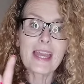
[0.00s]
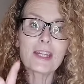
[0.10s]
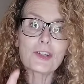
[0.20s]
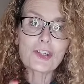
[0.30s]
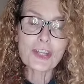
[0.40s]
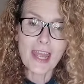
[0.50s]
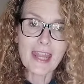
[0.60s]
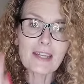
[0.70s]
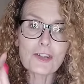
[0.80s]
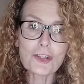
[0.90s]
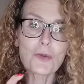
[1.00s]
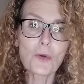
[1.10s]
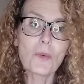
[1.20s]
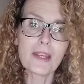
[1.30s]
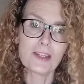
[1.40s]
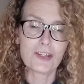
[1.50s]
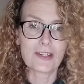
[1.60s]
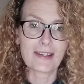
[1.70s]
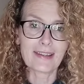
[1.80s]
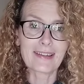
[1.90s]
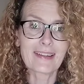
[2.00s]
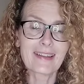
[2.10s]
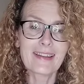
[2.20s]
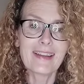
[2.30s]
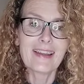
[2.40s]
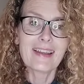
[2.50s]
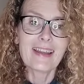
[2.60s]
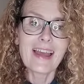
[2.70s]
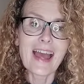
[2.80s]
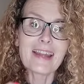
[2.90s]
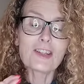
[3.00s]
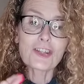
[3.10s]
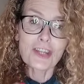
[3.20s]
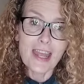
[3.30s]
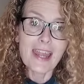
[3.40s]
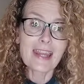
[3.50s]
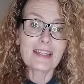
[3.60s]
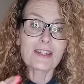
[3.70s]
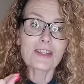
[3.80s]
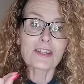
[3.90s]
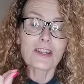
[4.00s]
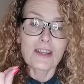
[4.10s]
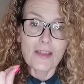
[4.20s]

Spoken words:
Change your question and change the